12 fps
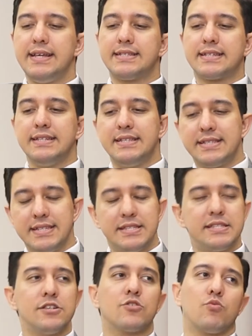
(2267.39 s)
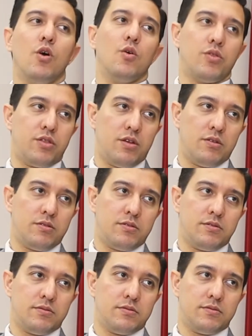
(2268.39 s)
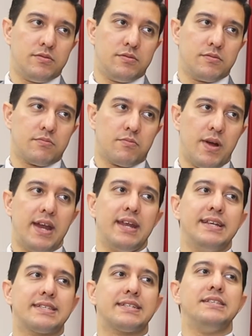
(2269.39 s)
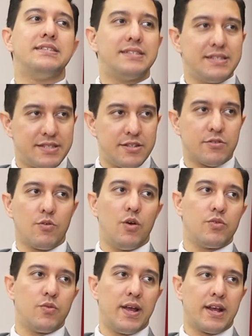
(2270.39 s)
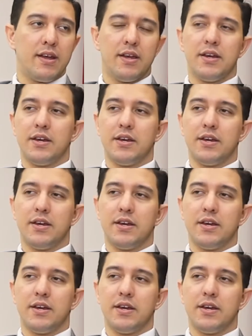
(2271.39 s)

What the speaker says: is consistent growth, right? It's consistent growth. Like,